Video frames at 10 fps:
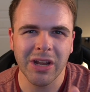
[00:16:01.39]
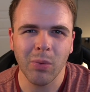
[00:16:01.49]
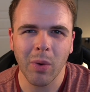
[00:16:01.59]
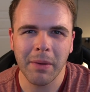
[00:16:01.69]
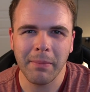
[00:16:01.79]

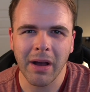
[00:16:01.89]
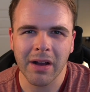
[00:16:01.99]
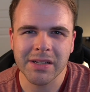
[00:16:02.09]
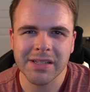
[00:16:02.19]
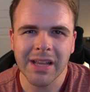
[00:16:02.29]
in one
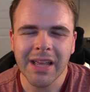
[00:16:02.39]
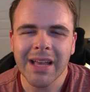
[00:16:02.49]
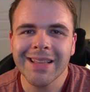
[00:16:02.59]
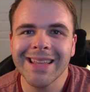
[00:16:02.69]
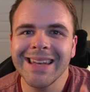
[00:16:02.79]
box.
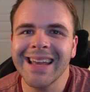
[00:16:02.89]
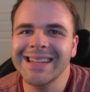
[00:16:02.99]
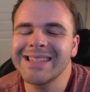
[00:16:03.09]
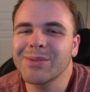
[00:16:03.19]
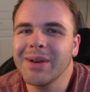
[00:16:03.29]
The
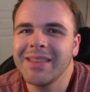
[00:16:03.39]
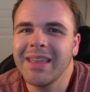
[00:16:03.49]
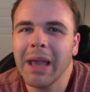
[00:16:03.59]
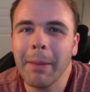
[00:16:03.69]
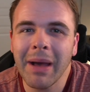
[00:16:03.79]
next great
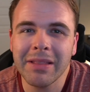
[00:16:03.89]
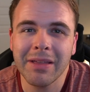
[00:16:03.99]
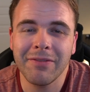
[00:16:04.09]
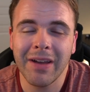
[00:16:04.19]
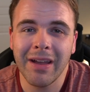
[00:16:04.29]
thing about
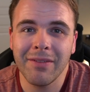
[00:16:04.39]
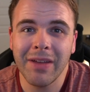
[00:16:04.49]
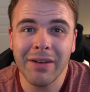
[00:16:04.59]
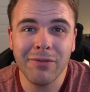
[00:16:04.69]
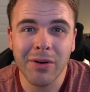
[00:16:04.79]
the 5
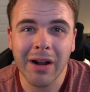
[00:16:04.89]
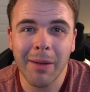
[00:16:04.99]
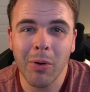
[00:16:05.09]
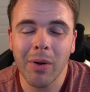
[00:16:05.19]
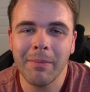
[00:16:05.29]
and
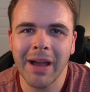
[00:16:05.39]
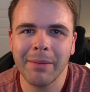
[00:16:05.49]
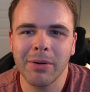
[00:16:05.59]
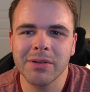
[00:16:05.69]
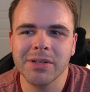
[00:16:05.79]
4.1
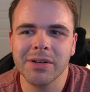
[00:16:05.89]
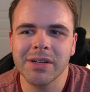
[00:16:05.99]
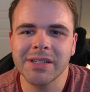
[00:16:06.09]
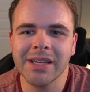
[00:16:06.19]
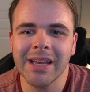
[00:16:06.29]
Mac Pro
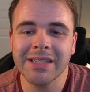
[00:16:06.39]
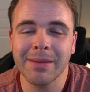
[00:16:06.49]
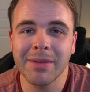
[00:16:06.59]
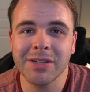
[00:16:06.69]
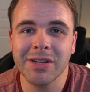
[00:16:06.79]
series, as
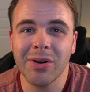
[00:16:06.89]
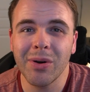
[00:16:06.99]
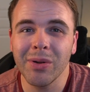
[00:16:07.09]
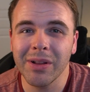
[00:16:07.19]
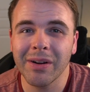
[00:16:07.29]
I mentioned
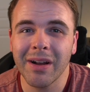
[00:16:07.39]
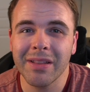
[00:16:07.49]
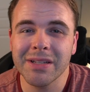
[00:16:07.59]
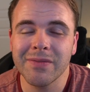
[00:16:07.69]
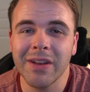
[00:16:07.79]
earlier on
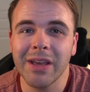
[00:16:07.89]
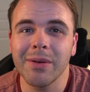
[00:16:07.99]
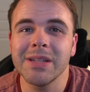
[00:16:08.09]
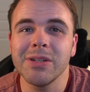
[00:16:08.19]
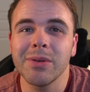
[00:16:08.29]
in this video,
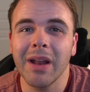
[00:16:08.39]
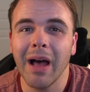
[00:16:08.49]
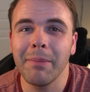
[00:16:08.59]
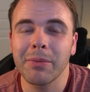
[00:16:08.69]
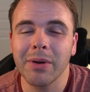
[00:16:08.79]
is you can
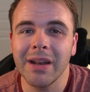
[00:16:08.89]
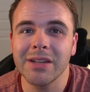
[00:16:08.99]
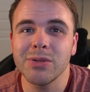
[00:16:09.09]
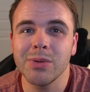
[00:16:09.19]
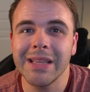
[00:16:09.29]
upgrade
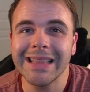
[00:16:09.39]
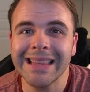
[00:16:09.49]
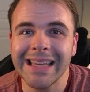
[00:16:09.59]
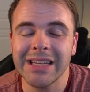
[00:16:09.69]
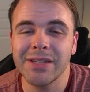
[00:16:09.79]
it to the
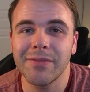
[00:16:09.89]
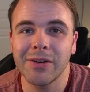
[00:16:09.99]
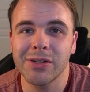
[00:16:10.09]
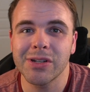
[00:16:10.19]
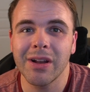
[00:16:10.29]
latest
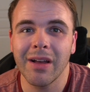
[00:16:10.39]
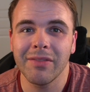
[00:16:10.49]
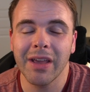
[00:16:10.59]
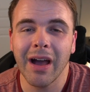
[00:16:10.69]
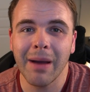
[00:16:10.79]
version
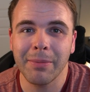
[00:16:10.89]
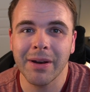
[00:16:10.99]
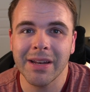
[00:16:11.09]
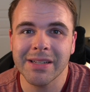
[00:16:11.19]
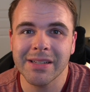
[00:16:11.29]
of the
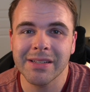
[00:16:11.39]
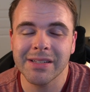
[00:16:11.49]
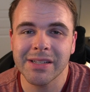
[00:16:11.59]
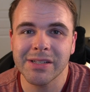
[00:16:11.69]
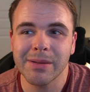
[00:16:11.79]
operating
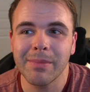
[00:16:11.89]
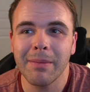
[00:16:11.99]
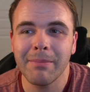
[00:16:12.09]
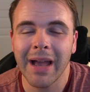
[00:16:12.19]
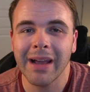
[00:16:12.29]
system,
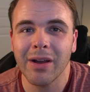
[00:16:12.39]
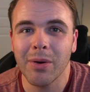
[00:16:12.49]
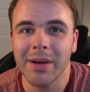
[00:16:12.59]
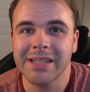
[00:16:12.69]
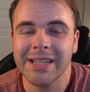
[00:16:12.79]
Mac
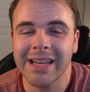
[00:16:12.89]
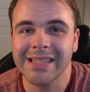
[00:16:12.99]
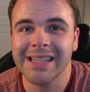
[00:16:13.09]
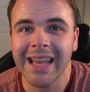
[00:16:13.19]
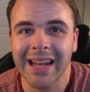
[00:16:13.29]
OS
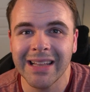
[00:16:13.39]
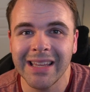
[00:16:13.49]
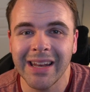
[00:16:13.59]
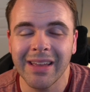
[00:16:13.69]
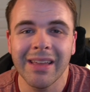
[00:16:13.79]
X
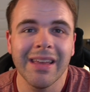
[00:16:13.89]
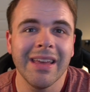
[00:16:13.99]
Catalina.